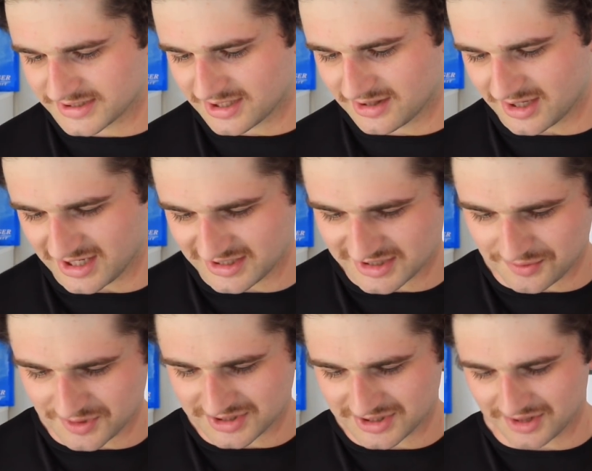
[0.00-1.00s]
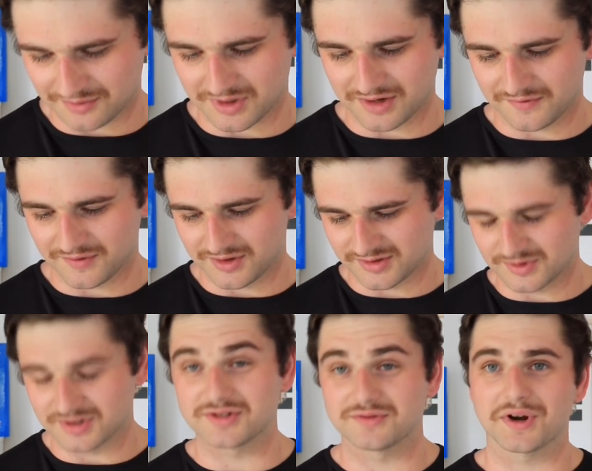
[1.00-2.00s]
let's get the easy question out of the way
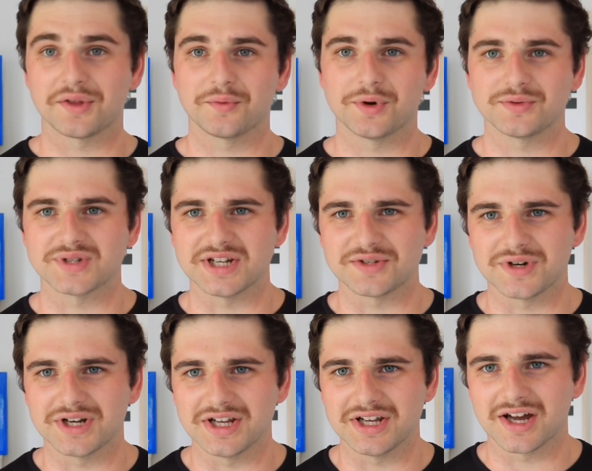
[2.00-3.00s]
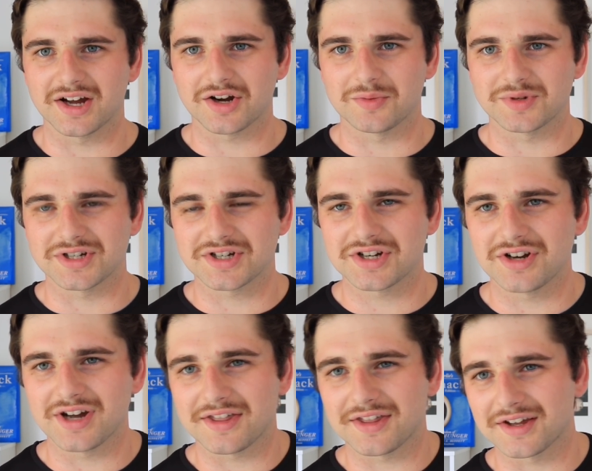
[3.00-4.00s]
first, which is around the World T20
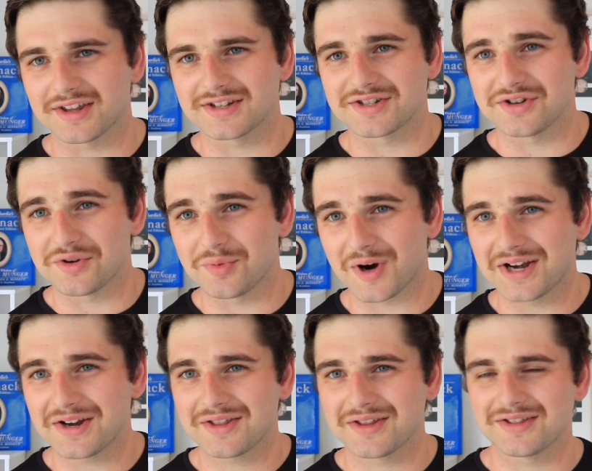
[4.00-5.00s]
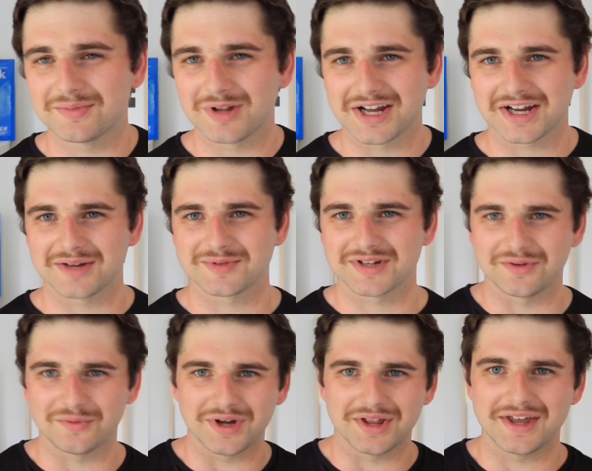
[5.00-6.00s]
competition. I think that's a no-brainer that the Black Caps are
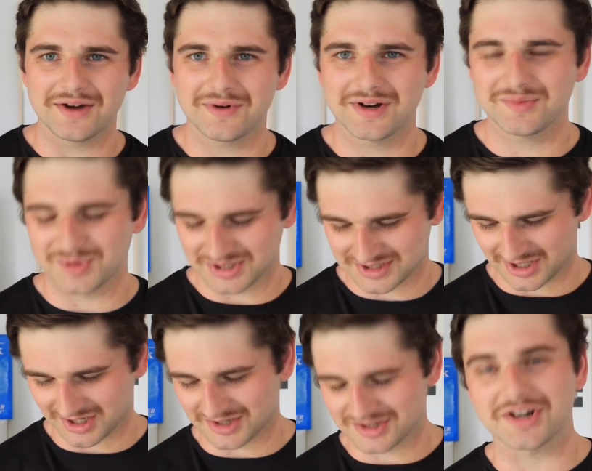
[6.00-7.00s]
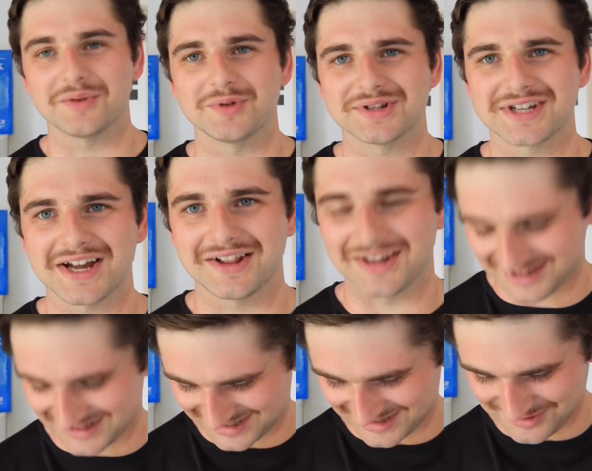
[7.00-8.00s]
going to win that one, but time will tell,
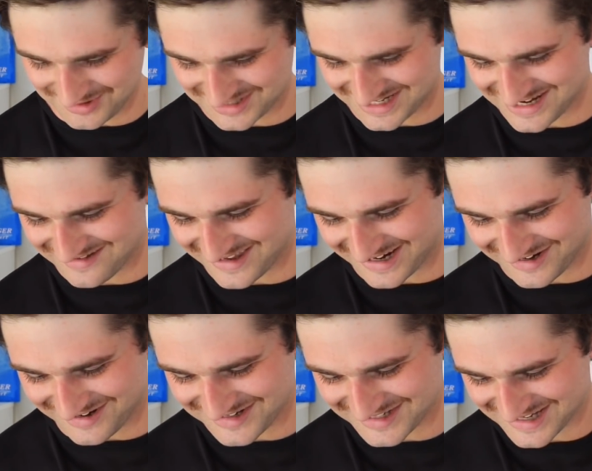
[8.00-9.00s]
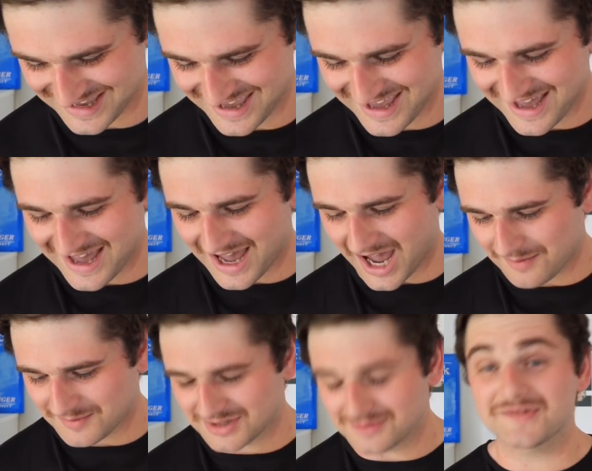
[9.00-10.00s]
and we'll see how that goes.
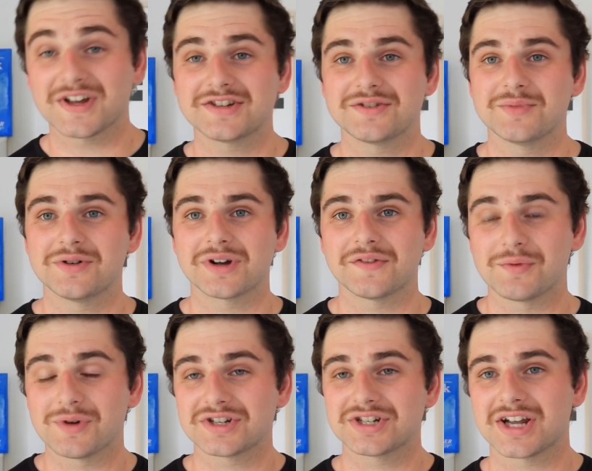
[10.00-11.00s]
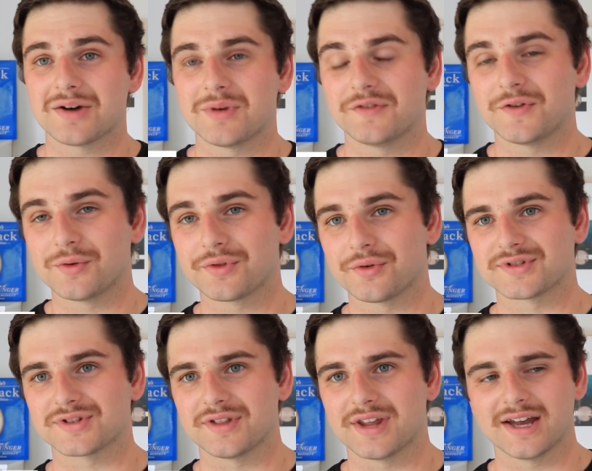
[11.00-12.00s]
In terms of A2 Milk, if you want to check out my full
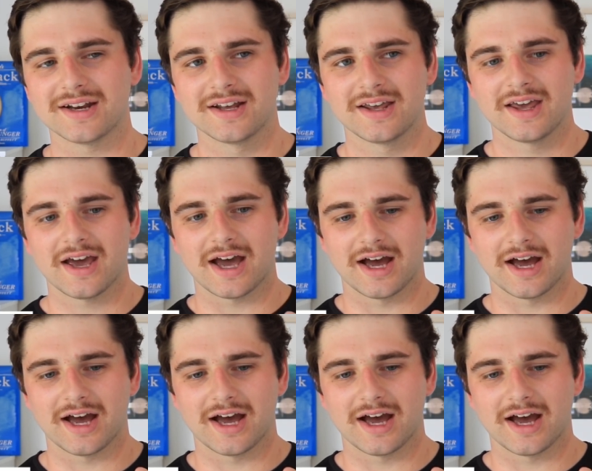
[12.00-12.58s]
thoughts on that,